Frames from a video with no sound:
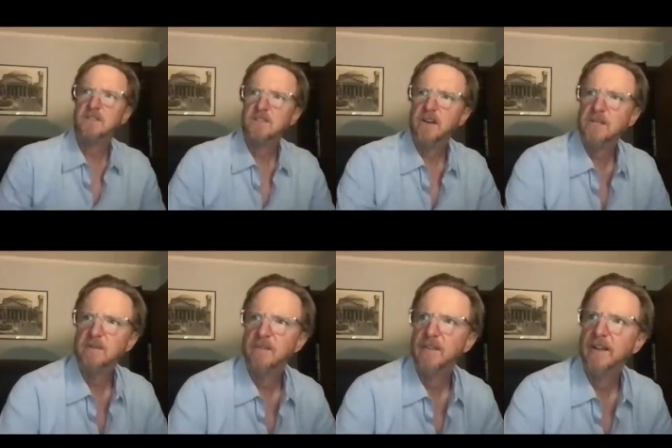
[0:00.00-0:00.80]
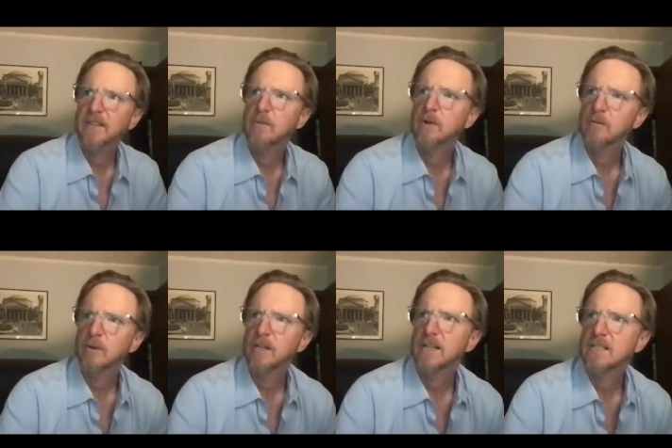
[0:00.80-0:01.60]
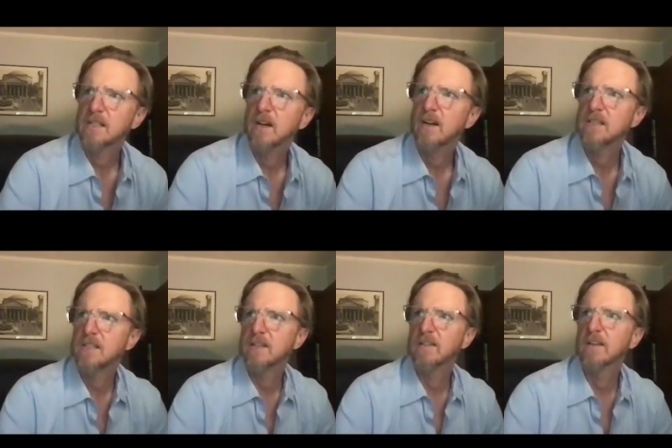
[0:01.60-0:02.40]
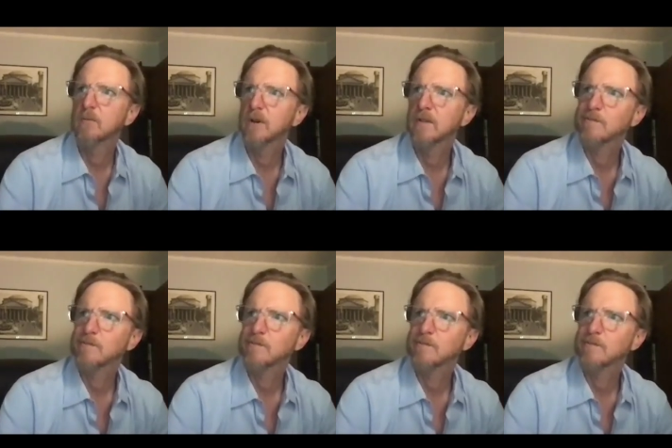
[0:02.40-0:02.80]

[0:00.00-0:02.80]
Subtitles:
strikes me that I think what gets lost in the